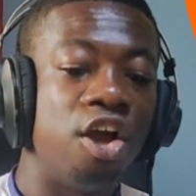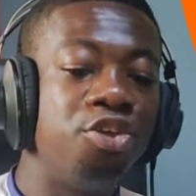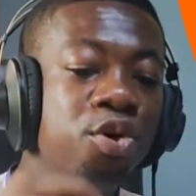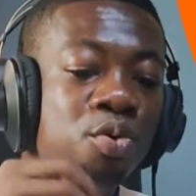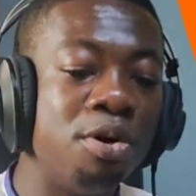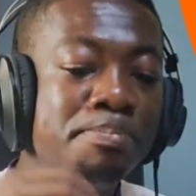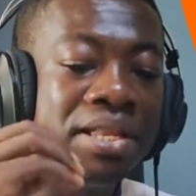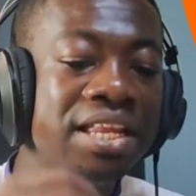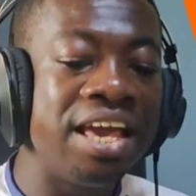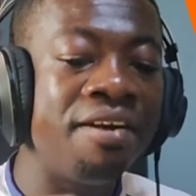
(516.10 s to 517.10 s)
you will
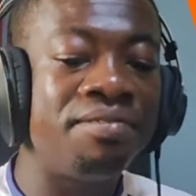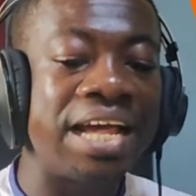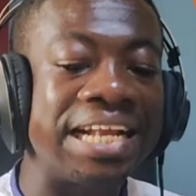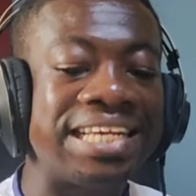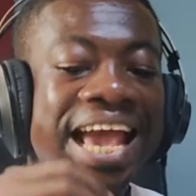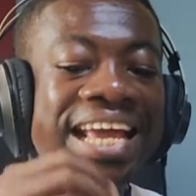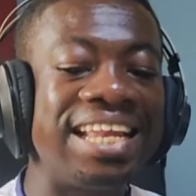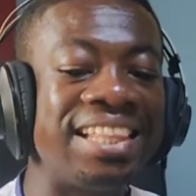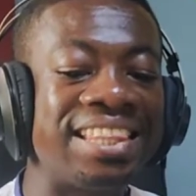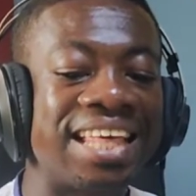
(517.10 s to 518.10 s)
believe that
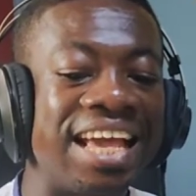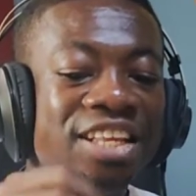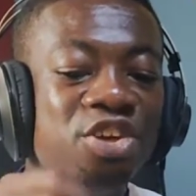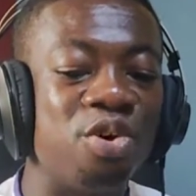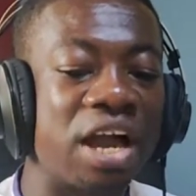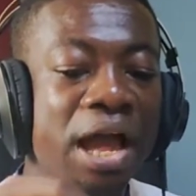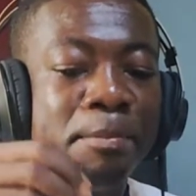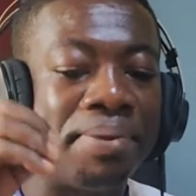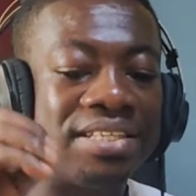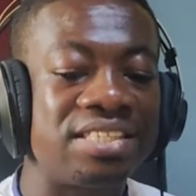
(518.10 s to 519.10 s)
anything you
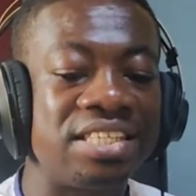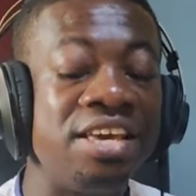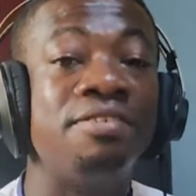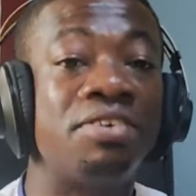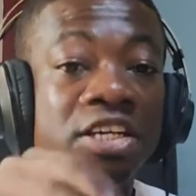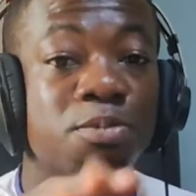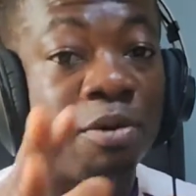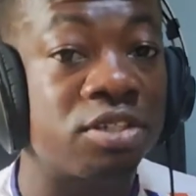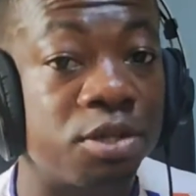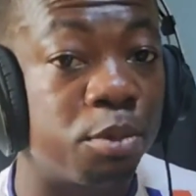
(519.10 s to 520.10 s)
can perceive is
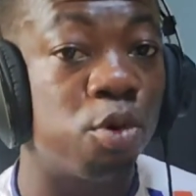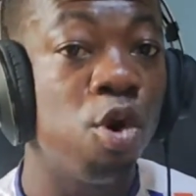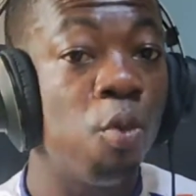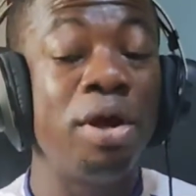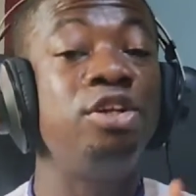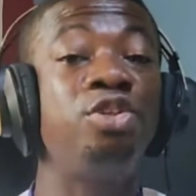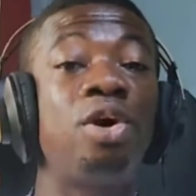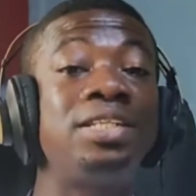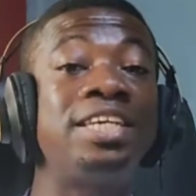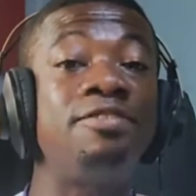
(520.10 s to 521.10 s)
possible when you
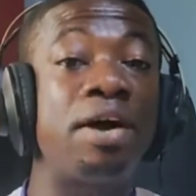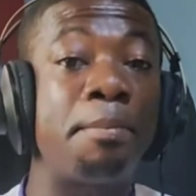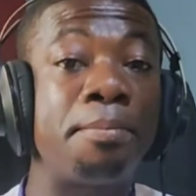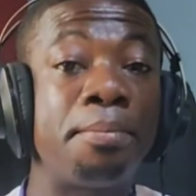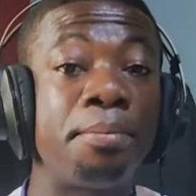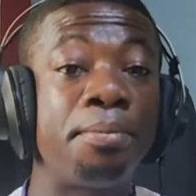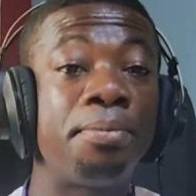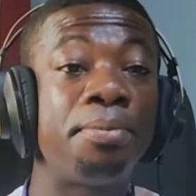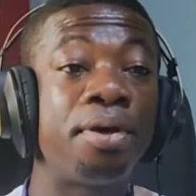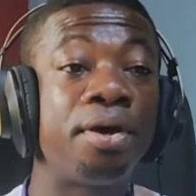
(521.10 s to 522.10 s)
don't give up.
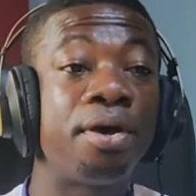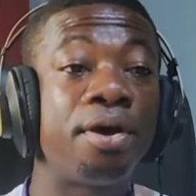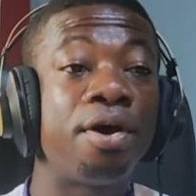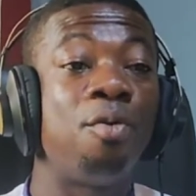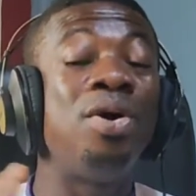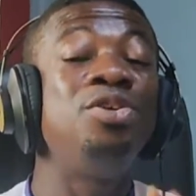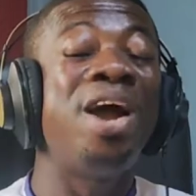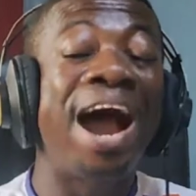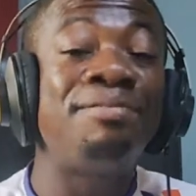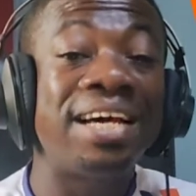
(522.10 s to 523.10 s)
When you
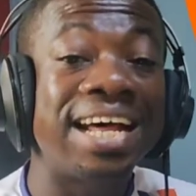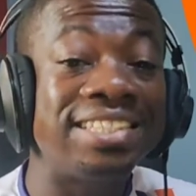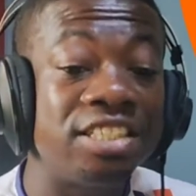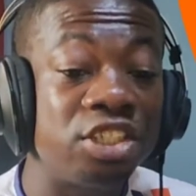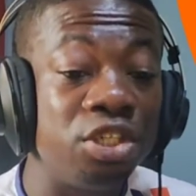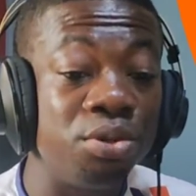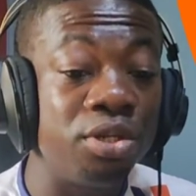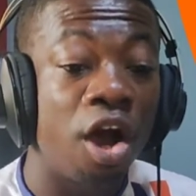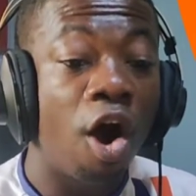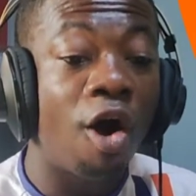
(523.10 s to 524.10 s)
have that
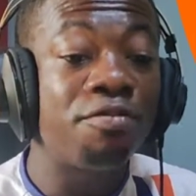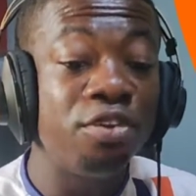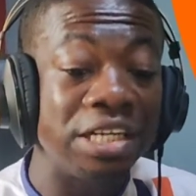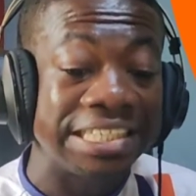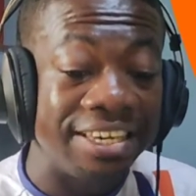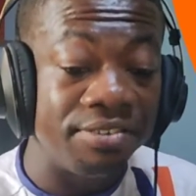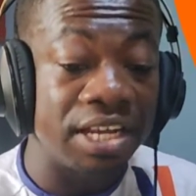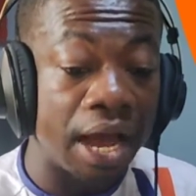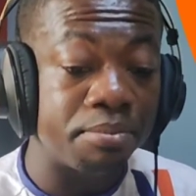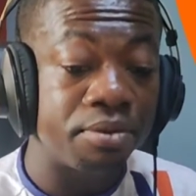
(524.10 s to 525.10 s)
attitude of not
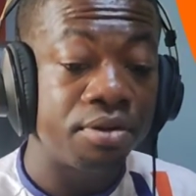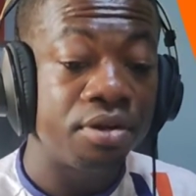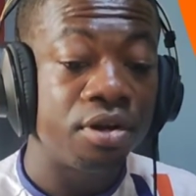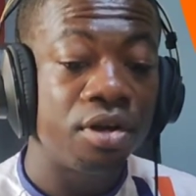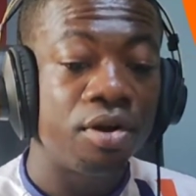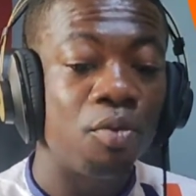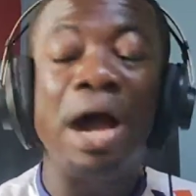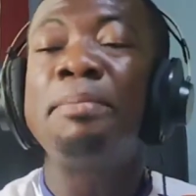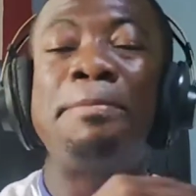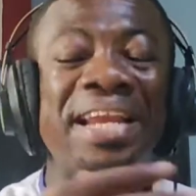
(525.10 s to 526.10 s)
giving up,
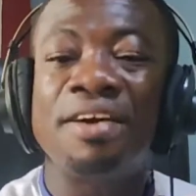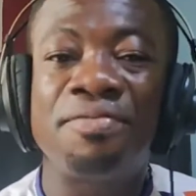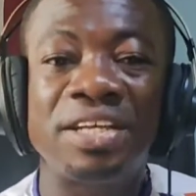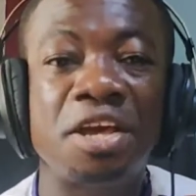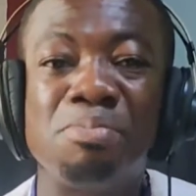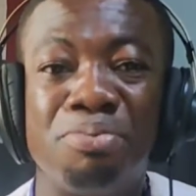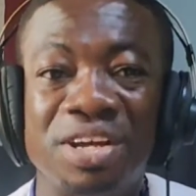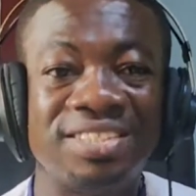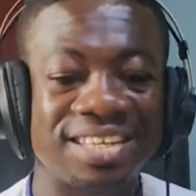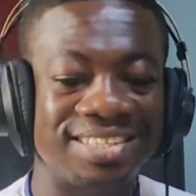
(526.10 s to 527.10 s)
one benefit it
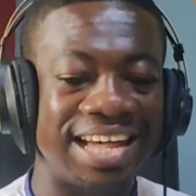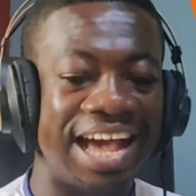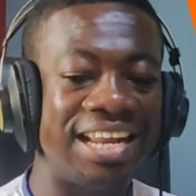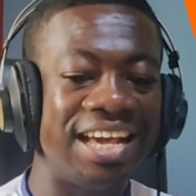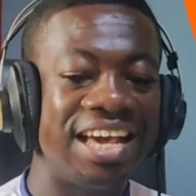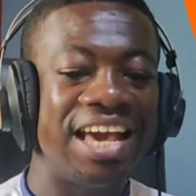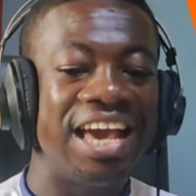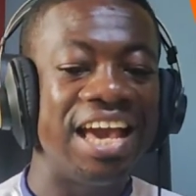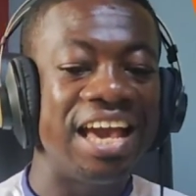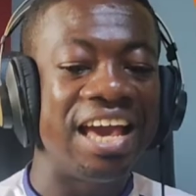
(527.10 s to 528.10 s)
brings is that
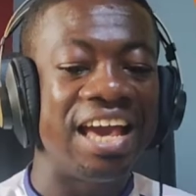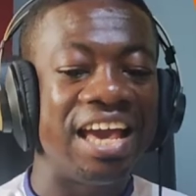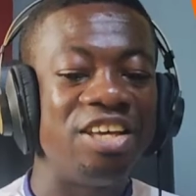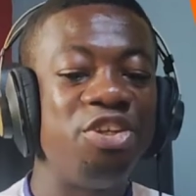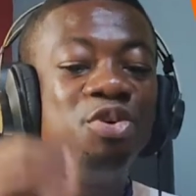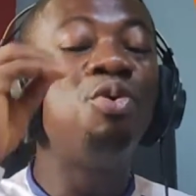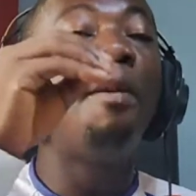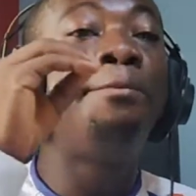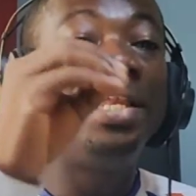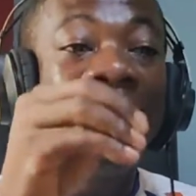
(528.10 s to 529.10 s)
you
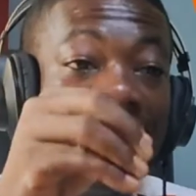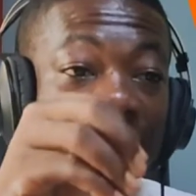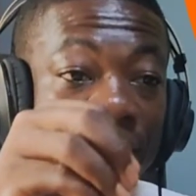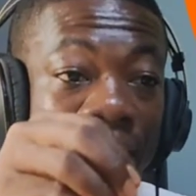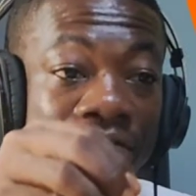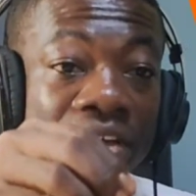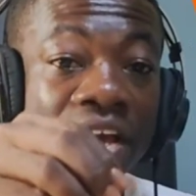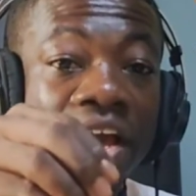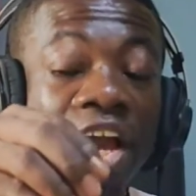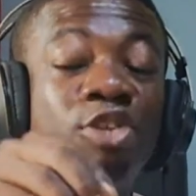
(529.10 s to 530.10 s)
will believe,
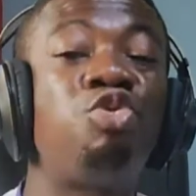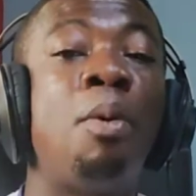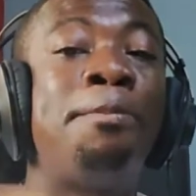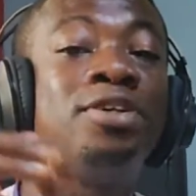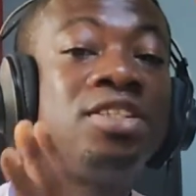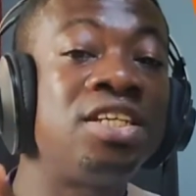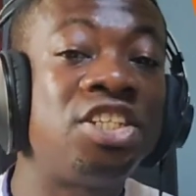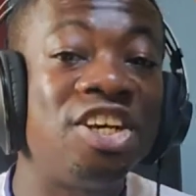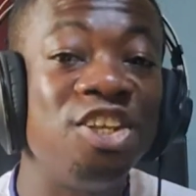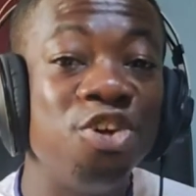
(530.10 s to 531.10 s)
it will
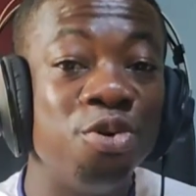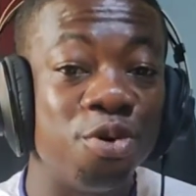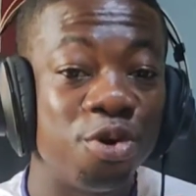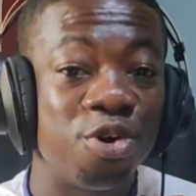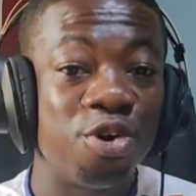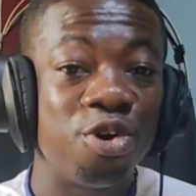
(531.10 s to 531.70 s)
position you